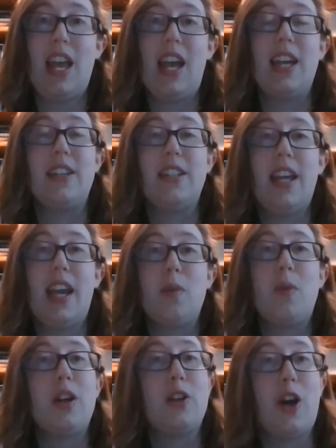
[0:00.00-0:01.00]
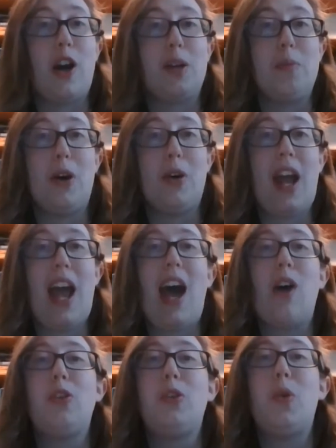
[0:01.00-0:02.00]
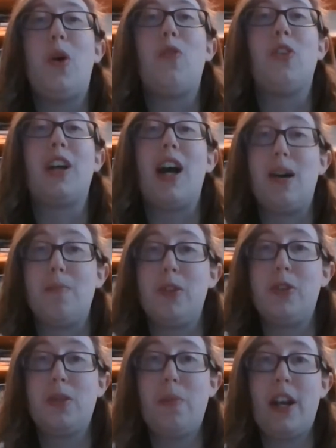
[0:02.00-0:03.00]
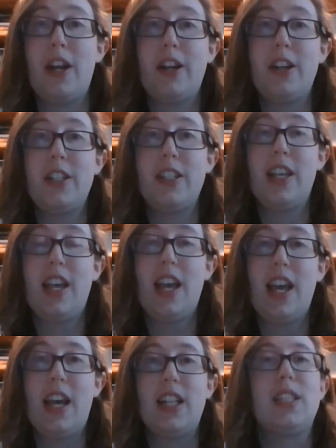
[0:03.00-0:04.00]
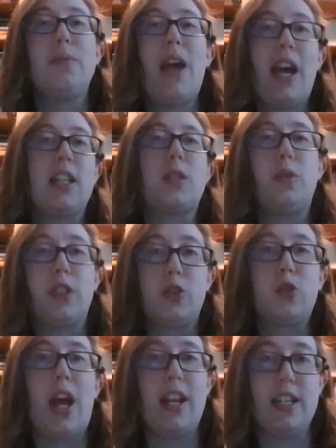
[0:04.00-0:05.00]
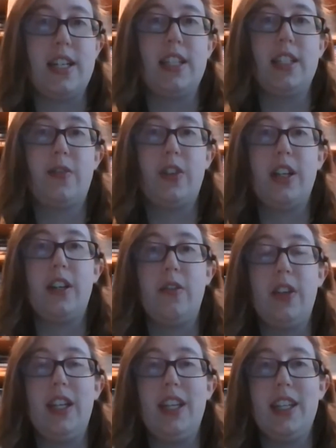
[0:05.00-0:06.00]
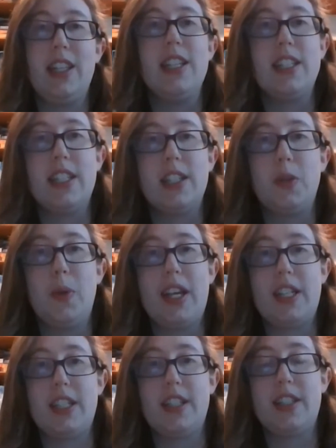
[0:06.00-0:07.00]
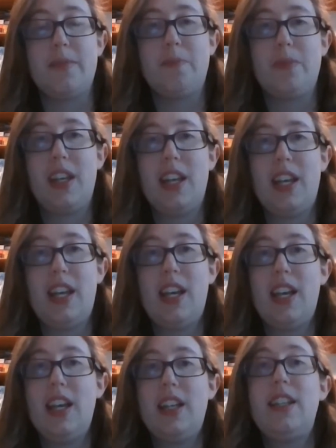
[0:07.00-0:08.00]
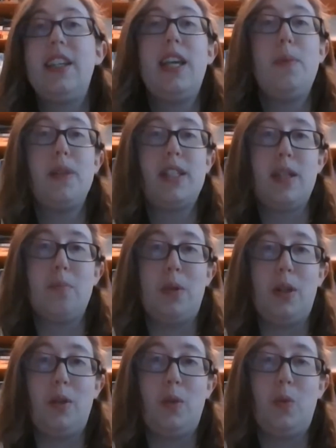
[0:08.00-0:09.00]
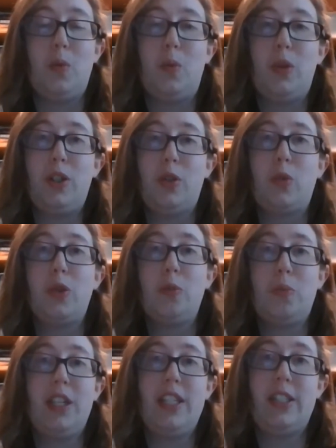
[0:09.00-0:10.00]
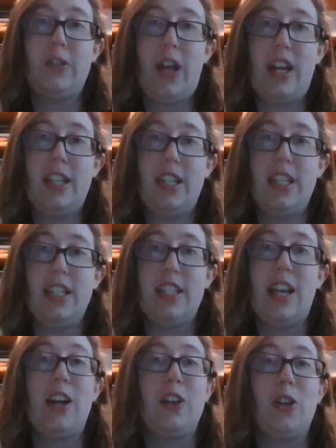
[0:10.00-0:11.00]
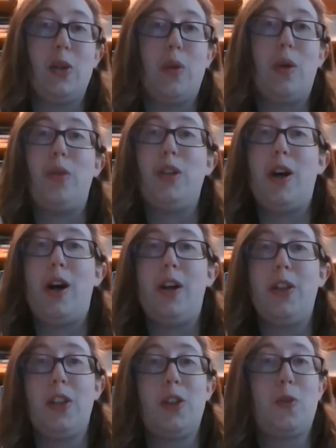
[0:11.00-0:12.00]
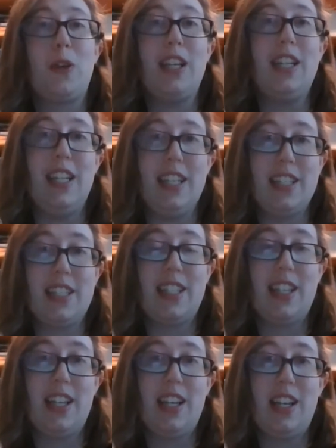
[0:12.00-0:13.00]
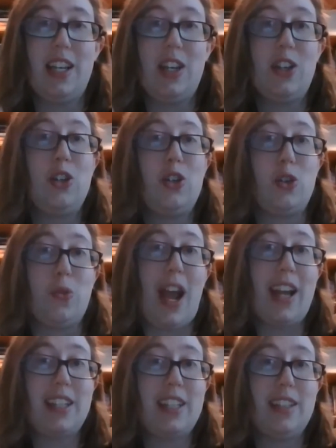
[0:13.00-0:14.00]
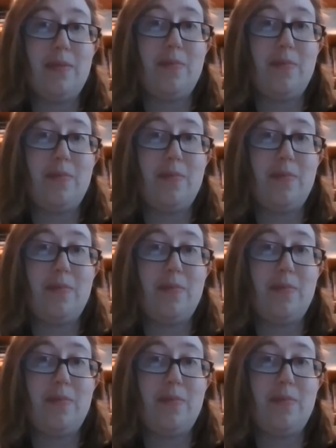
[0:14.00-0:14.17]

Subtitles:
And today I want to talk about how to overcome those barriers and some actual strategies for intervening in these situations. To keep it simple, we'll group these strategies under what we'll call the 3 Ds: direct,